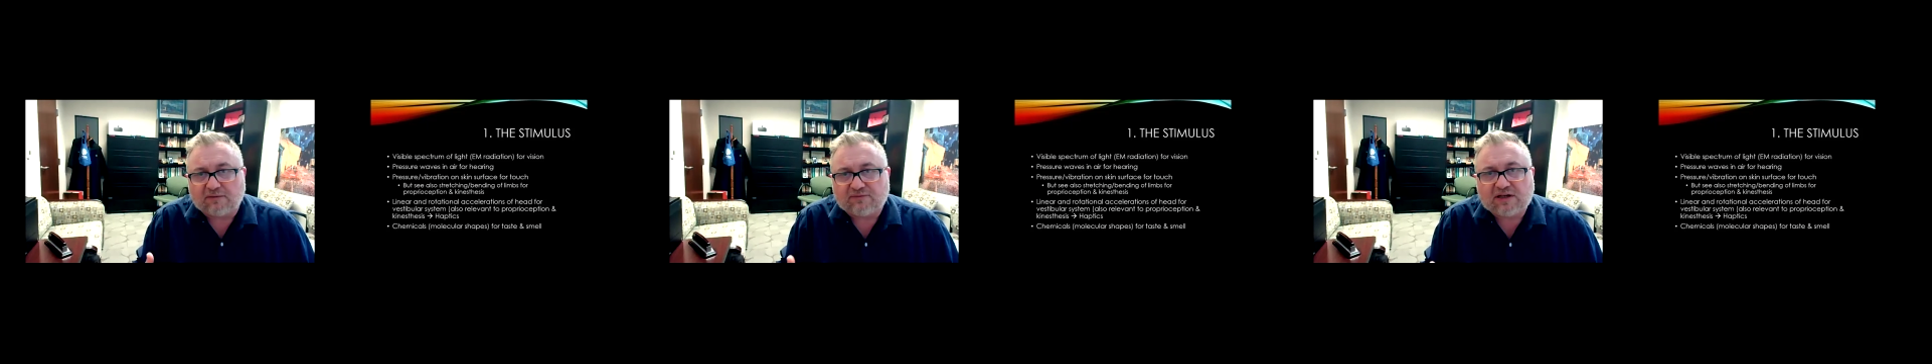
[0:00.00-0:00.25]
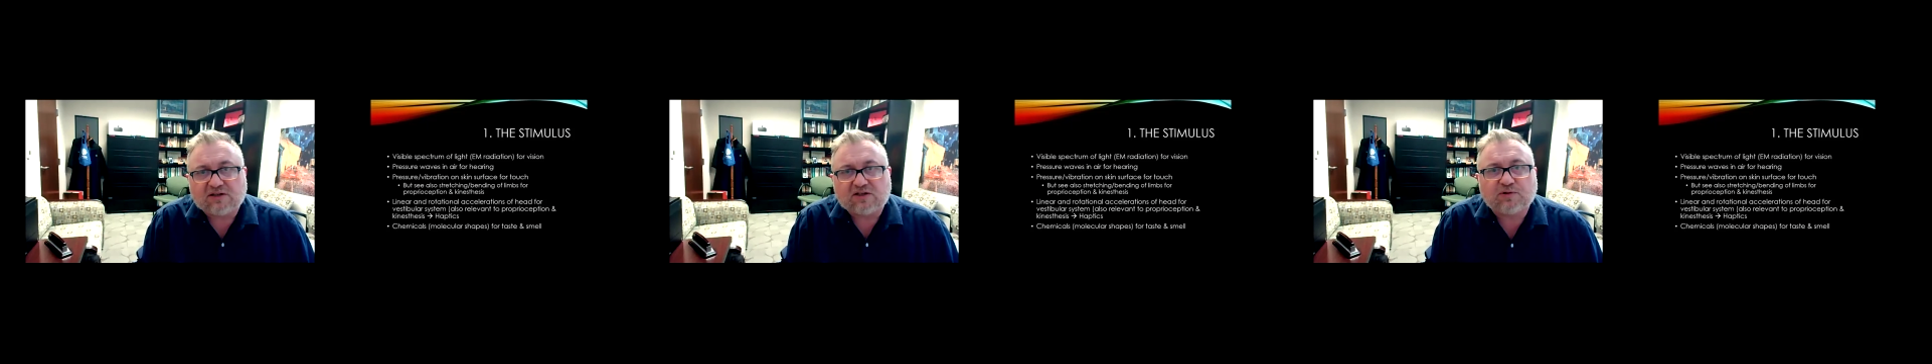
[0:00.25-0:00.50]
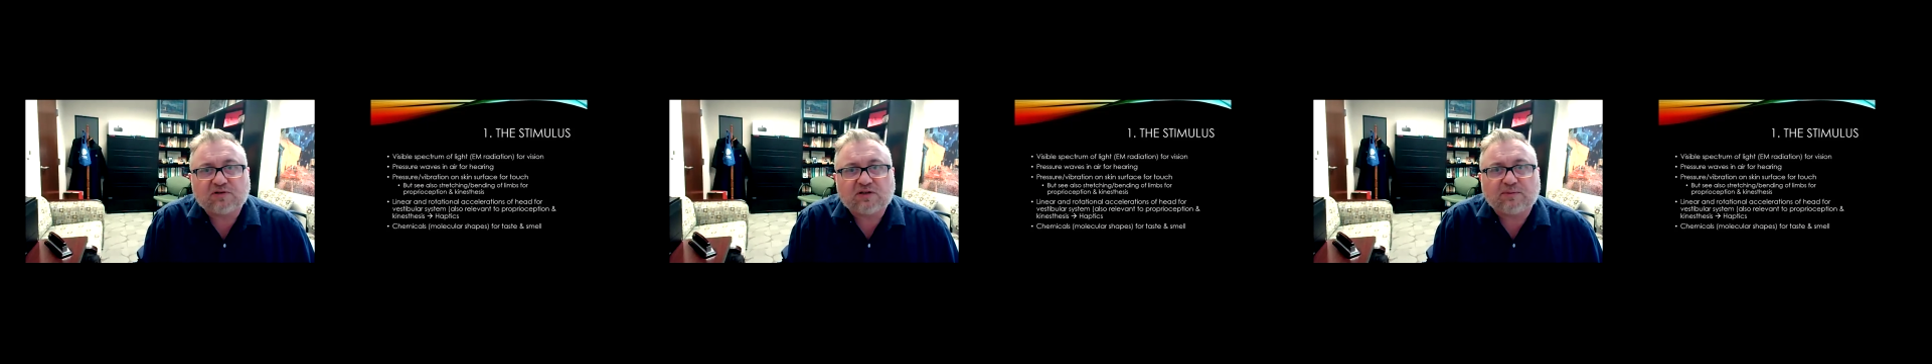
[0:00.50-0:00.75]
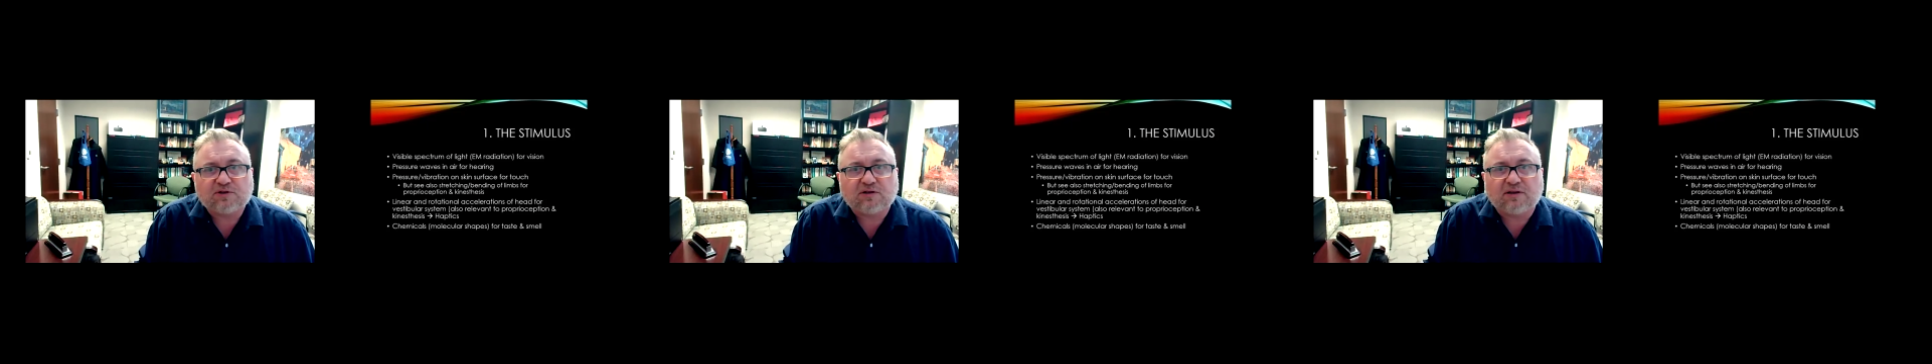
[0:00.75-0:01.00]
taste
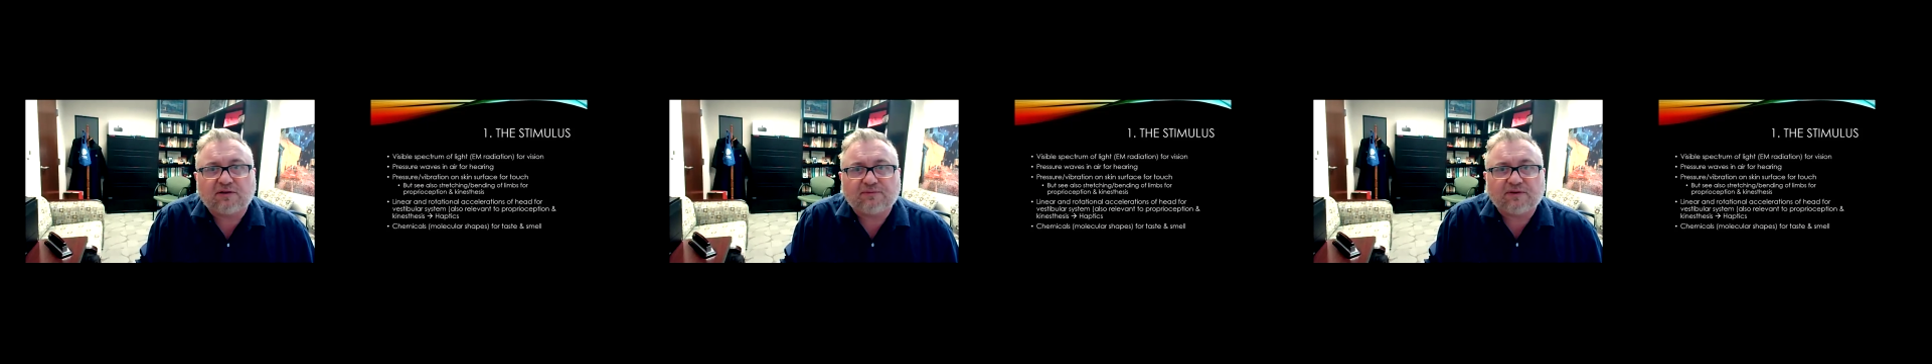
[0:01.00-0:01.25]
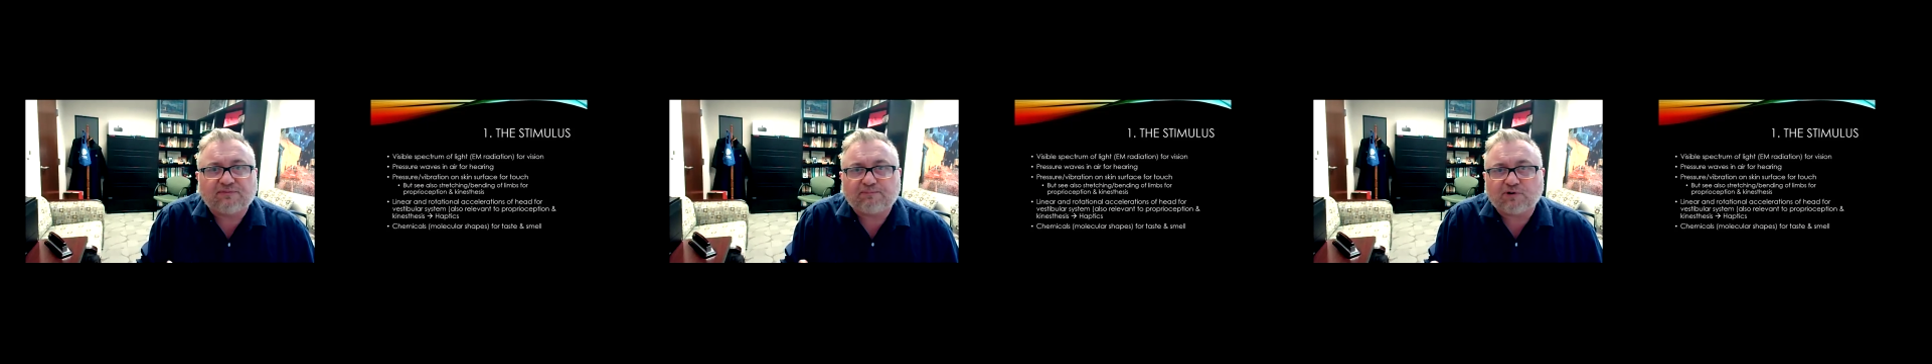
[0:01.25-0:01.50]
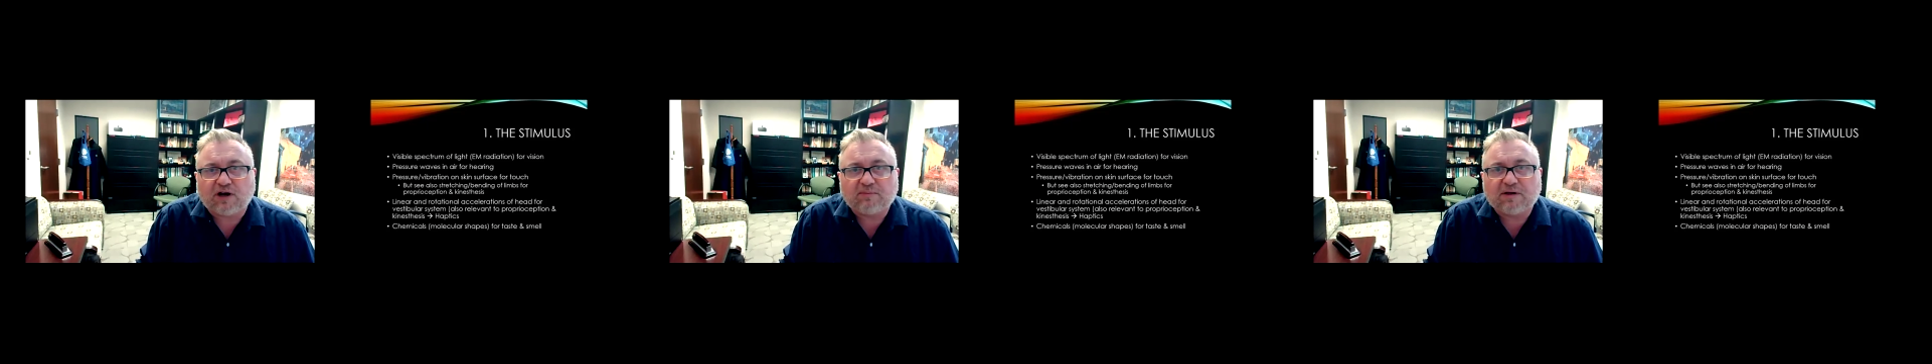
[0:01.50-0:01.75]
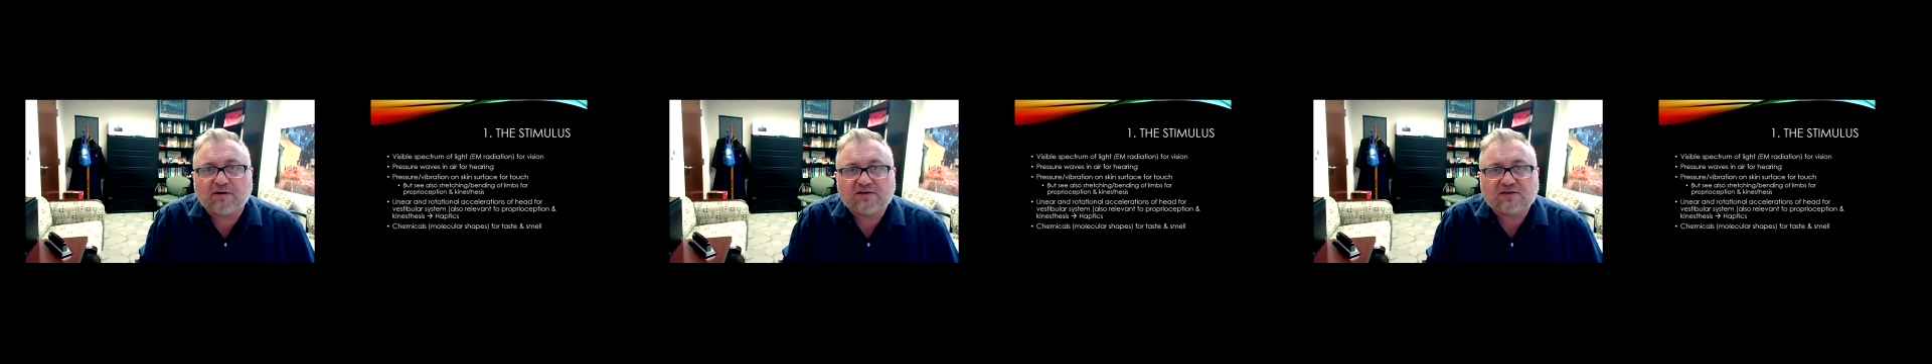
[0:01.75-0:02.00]
perception, the primary